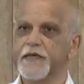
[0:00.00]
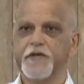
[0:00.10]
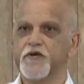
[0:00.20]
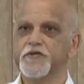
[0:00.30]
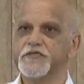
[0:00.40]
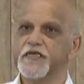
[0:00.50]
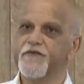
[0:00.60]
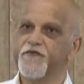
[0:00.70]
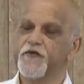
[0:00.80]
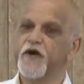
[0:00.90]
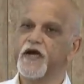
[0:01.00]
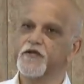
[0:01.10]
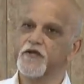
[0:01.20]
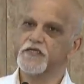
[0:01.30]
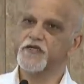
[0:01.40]
because if you
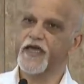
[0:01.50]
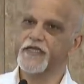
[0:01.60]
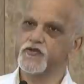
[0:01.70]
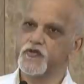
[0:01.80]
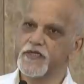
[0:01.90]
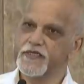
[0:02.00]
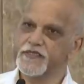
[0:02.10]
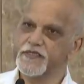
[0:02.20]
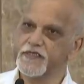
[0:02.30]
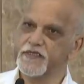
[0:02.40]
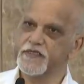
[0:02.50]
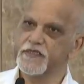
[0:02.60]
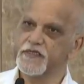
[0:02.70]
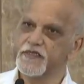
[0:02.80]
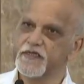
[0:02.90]
are not going to listen,
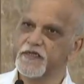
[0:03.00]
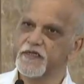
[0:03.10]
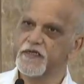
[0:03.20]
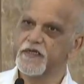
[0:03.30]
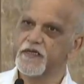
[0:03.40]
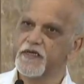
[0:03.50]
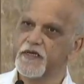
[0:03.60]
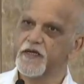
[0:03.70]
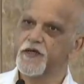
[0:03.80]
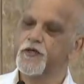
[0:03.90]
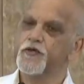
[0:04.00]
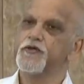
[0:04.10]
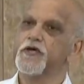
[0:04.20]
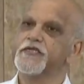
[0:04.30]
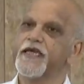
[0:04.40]
you're
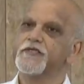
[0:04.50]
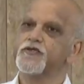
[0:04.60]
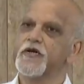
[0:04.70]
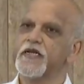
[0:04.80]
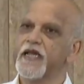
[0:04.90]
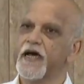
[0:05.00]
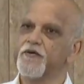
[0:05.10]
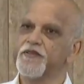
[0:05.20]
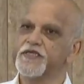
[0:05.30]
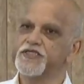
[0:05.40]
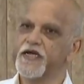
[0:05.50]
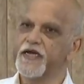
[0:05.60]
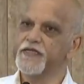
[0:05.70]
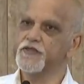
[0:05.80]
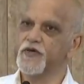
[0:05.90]
not going to allow the
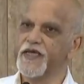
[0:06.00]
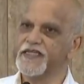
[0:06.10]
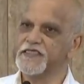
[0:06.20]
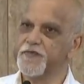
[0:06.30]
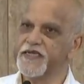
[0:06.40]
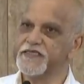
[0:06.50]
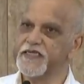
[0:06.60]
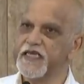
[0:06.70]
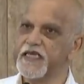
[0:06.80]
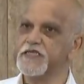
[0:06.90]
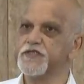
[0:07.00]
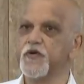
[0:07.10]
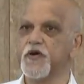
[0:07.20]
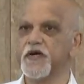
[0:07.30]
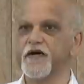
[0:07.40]
child to express his
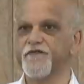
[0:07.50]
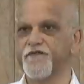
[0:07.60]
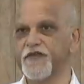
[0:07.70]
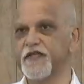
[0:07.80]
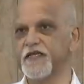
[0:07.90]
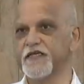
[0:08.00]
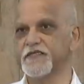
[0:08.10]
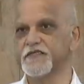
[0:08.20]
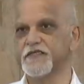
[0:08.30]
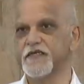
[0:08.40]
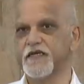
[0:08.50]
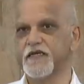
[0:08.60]
or her feelings.